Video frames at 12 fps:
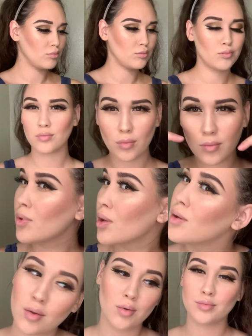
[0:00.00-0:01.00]
my
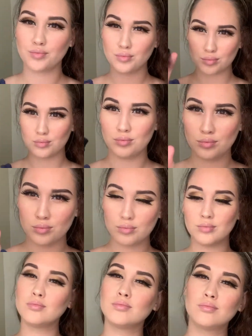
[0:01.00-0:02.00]
Morphe
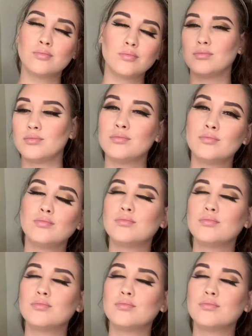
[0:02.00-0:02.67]
illuminating setting spray,